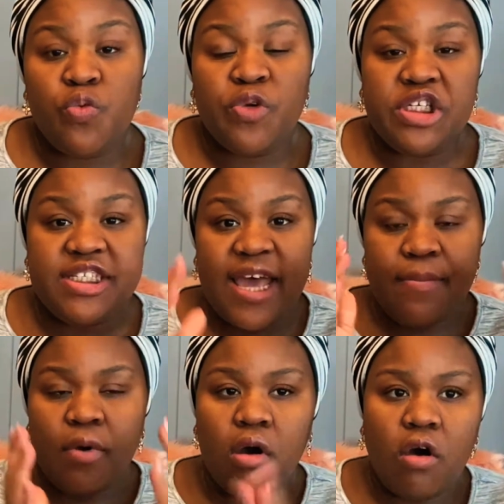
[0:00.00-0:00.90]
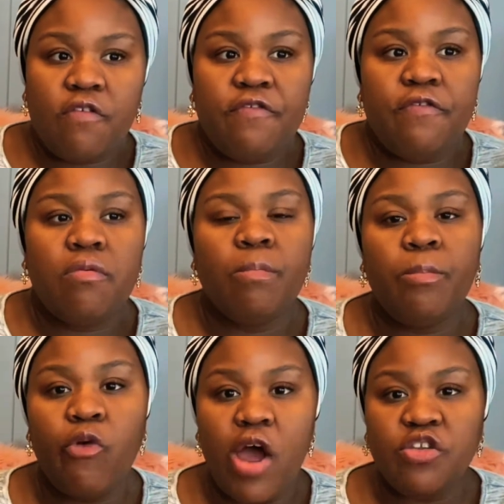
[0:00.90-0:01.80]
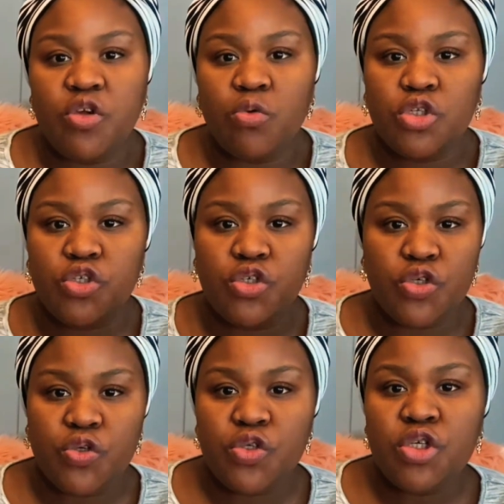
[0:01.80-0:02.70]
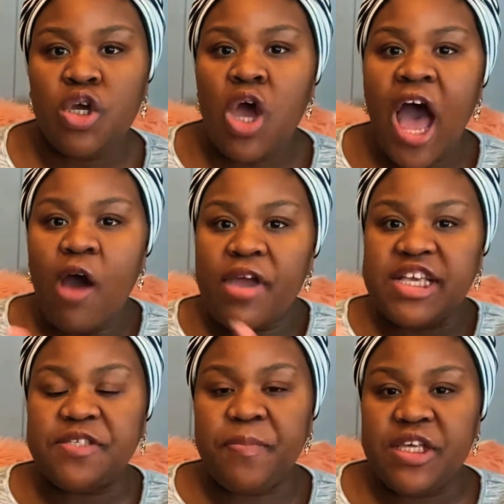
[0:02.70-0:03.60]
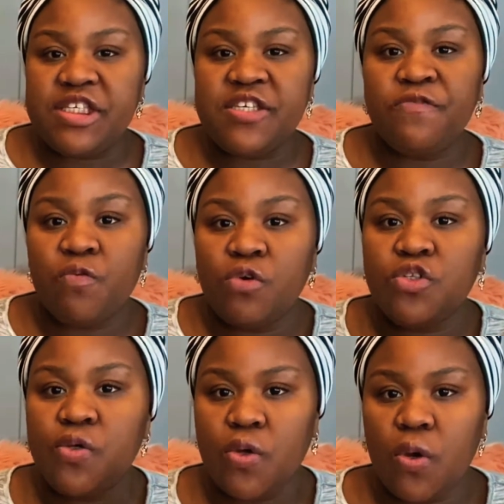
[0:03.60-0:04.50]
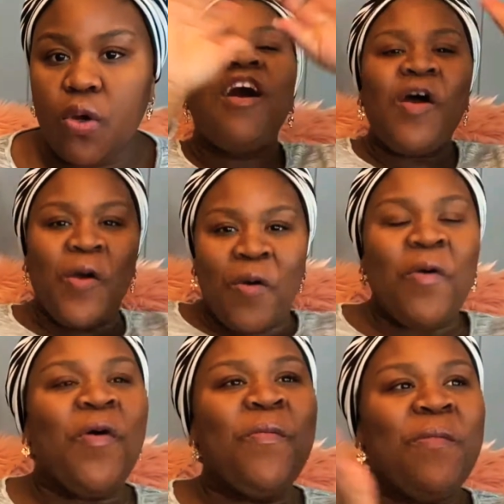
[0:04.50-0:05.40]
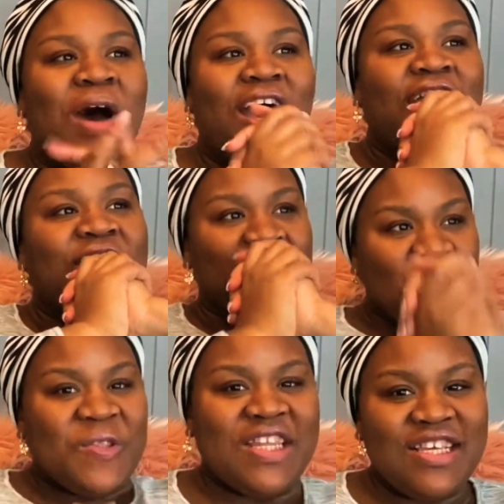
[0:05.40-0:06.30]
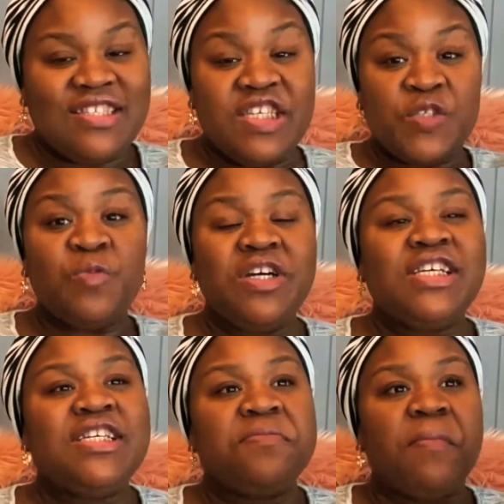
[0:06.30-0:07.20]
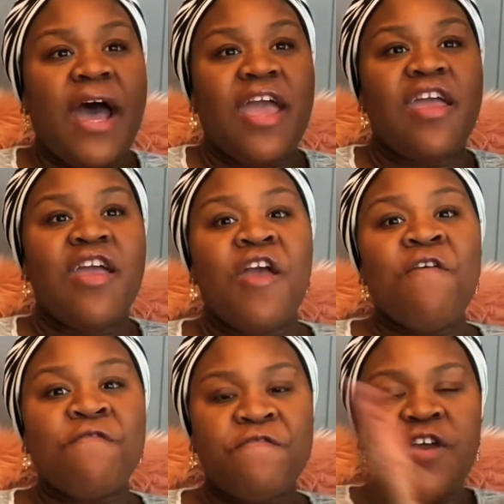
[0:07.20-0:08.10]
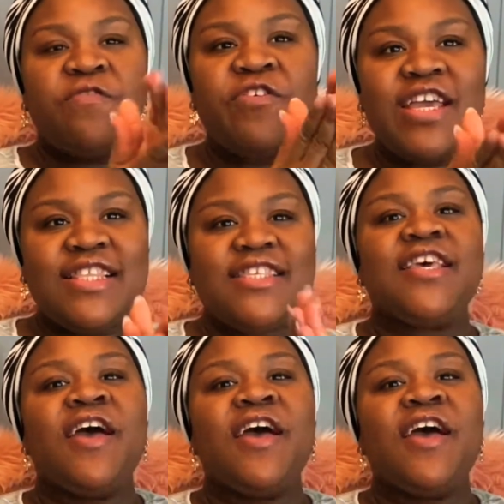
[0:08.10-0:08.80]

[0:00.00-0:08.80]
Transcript: which type of brand you want to use, how expensive you want to go. Oh my goodness, this one is my favorite.